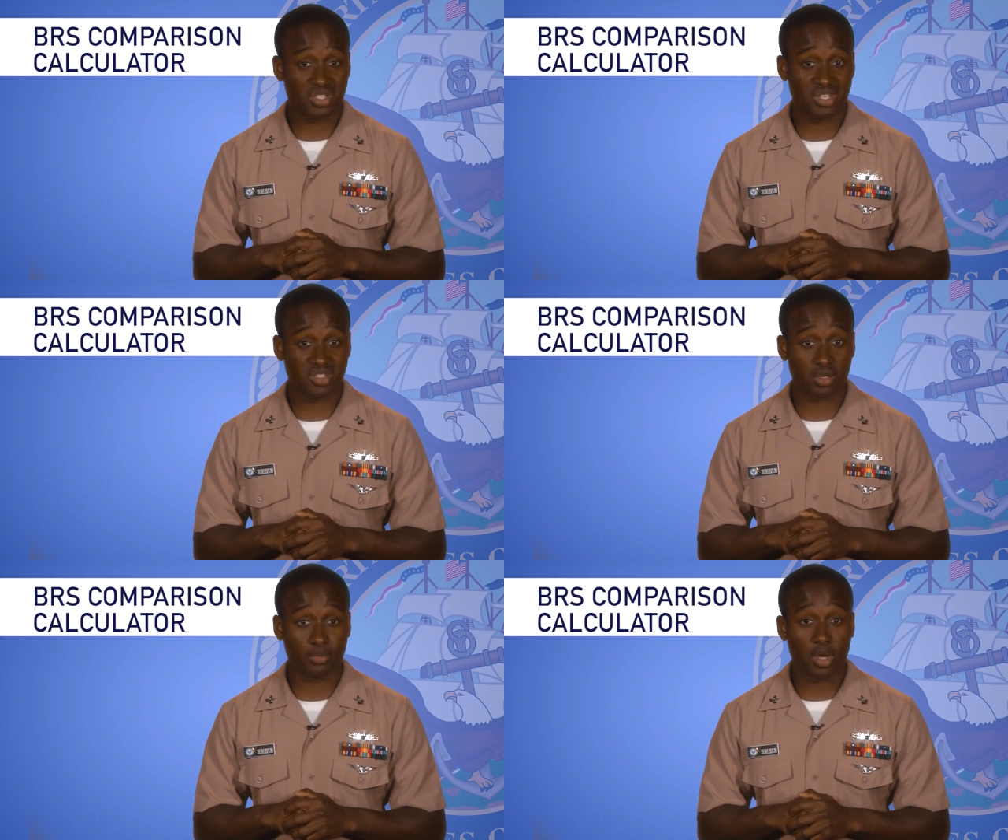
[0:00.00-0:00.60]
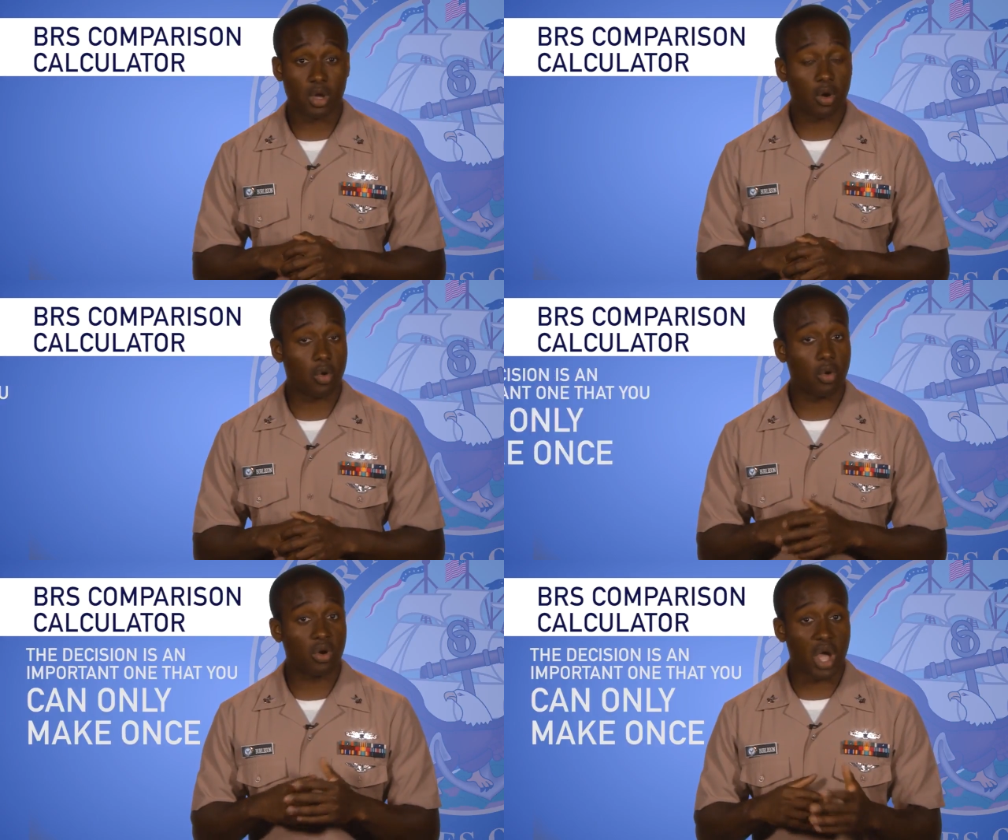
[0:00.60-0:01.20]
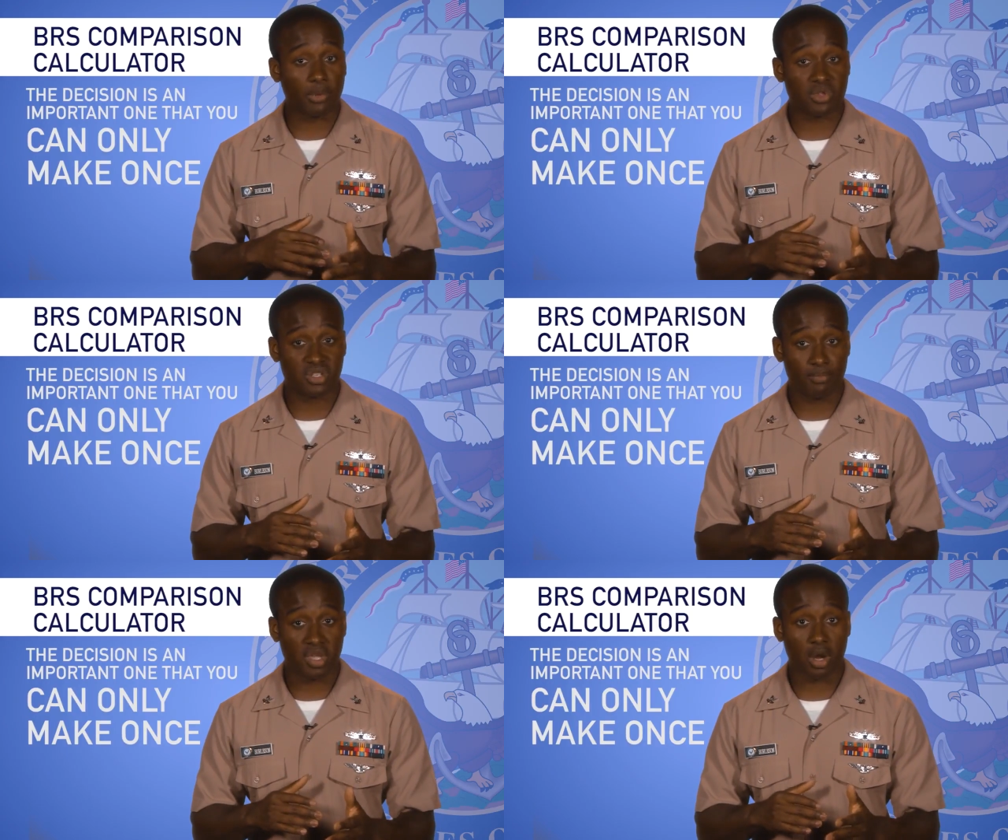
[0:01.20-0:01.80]
system or opt
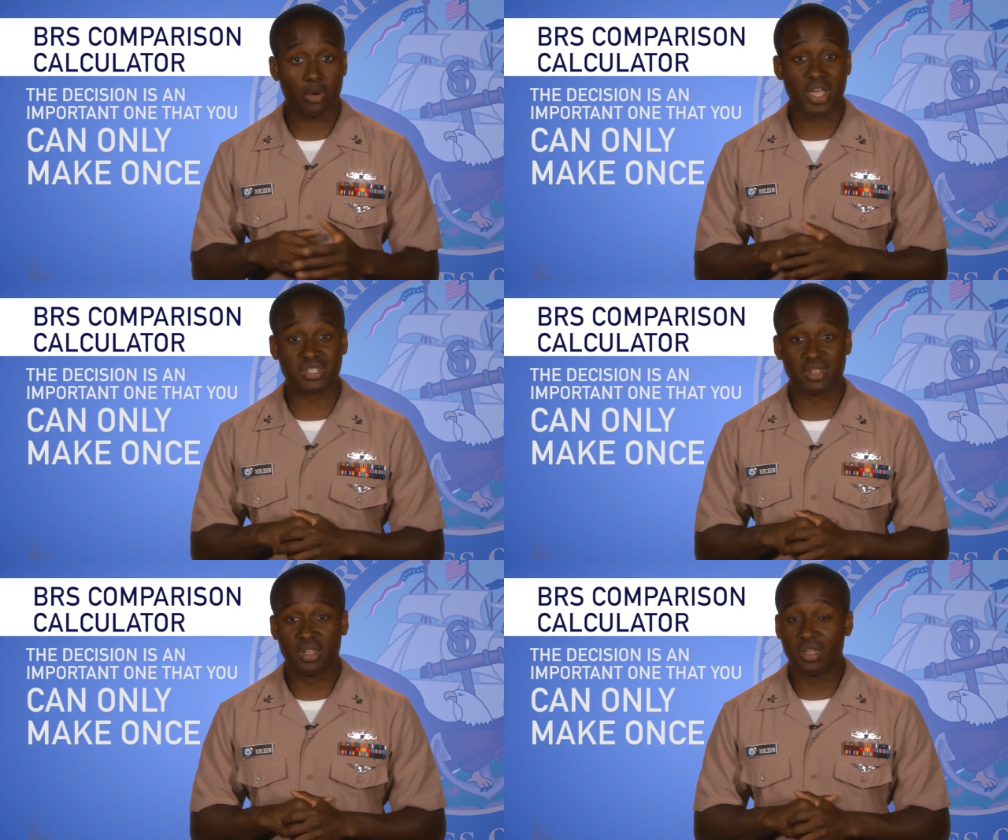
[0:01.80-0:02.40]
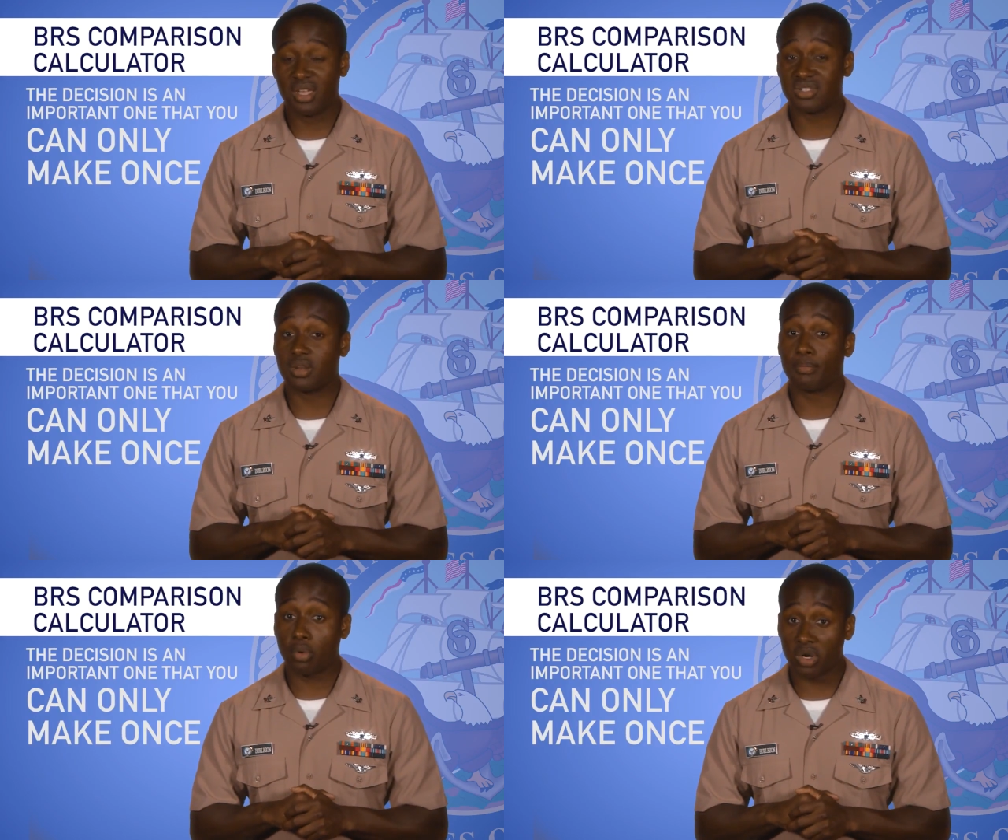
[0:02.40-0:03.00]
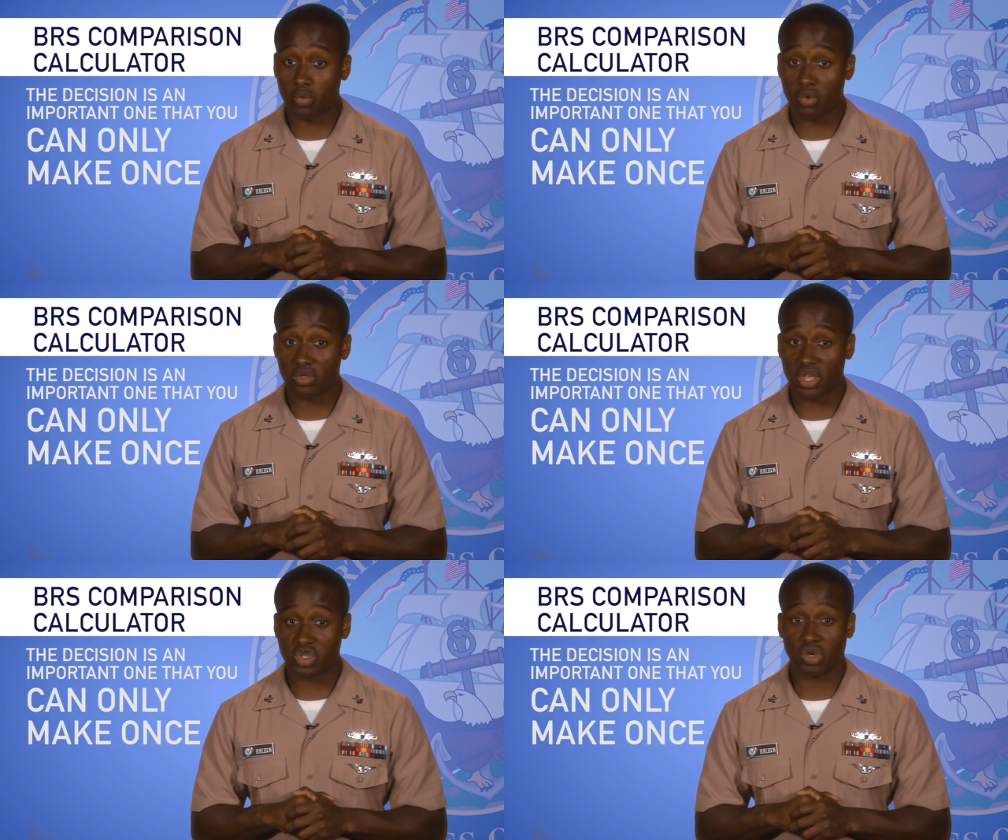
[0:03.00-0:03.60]
into B R S is an important
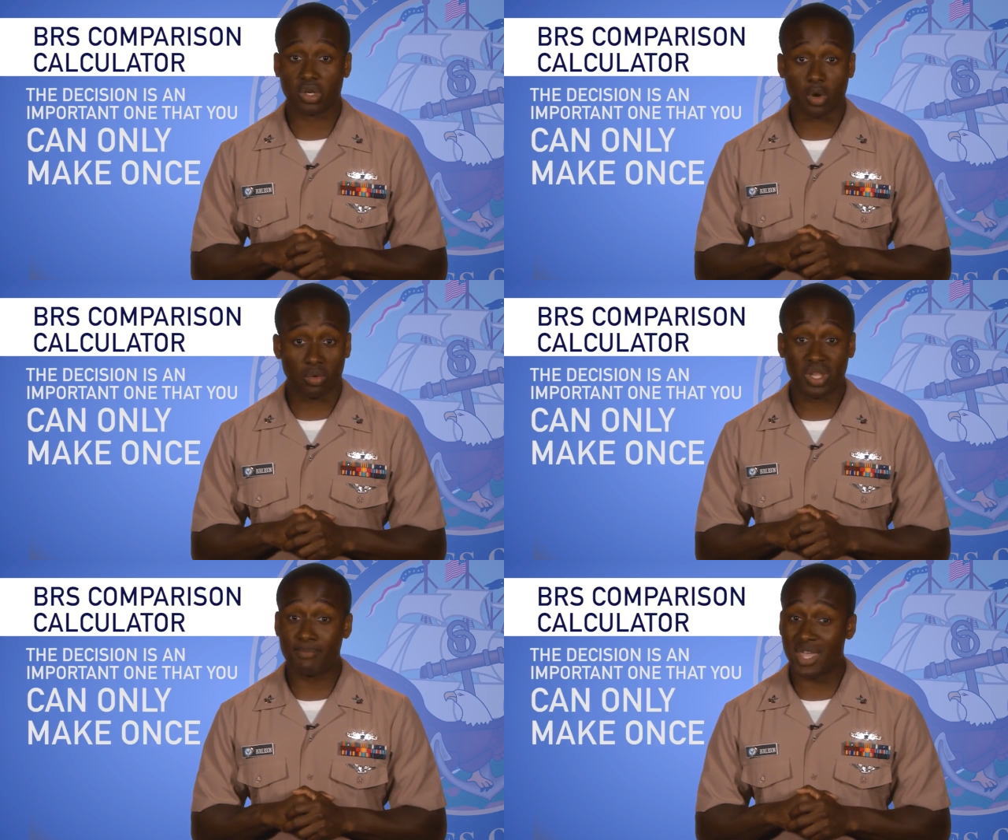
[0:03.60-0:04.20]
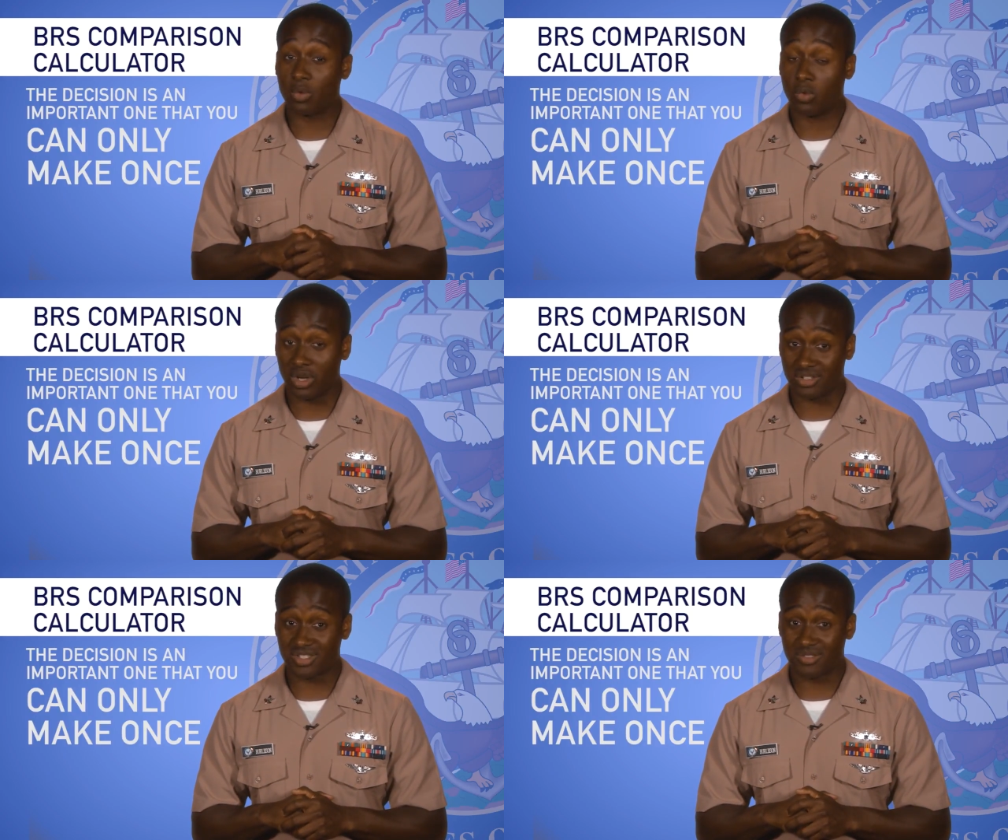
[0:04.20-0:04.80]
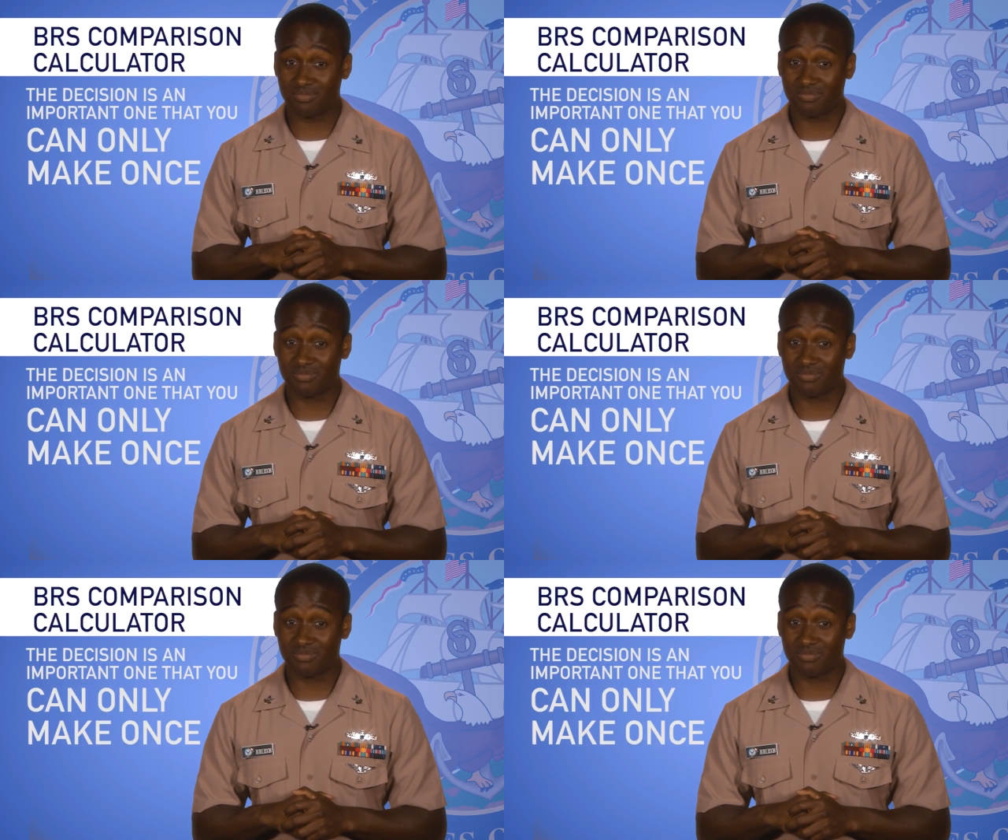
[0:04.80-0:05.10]
one that you can only make once.